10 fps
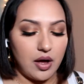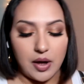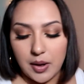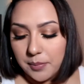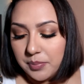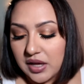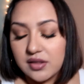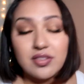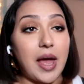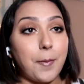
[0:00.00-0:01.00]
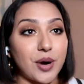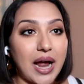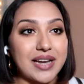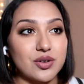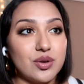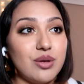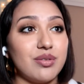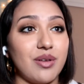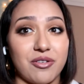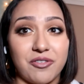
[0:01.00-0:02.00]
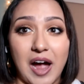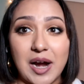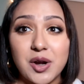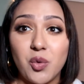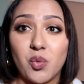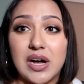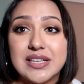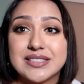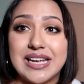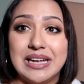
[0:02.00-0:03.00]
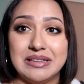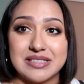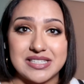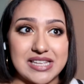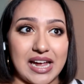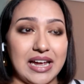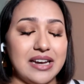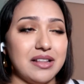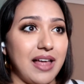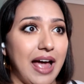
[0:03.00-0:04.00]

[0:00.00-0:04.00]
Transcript: Um, but that practical use of fire was insane.